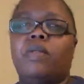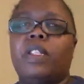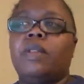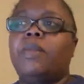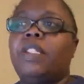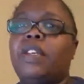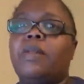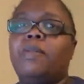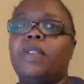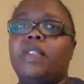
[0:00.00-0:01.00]
some
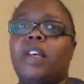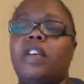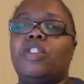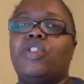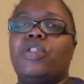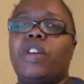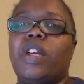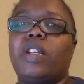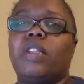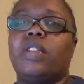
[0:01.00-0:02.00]
tips and
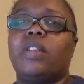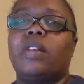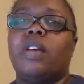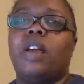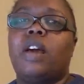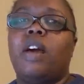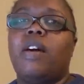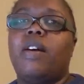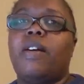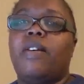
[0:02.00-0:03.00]
tricks
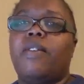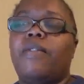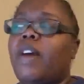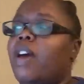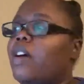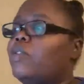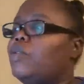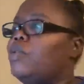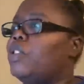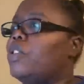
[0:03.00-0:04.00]
of how
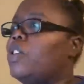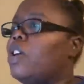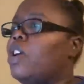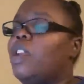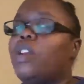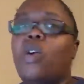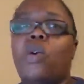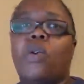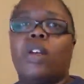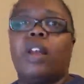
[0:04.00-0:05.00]
to start an
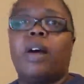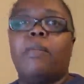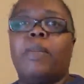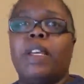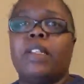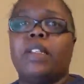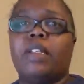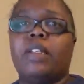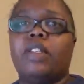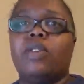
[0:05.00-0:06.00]
online
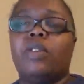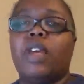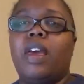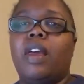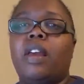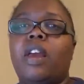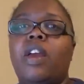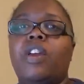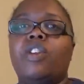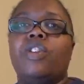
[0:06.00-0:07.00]
business so that
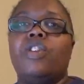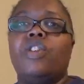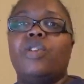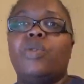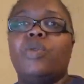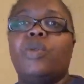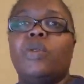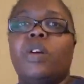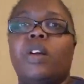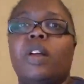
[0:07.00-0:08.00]

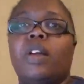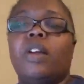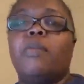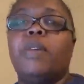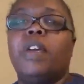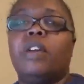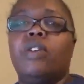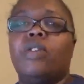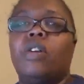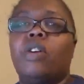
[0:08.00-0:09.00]
you can be
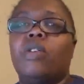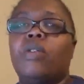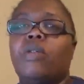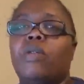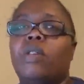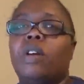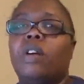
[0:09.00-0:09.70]
your own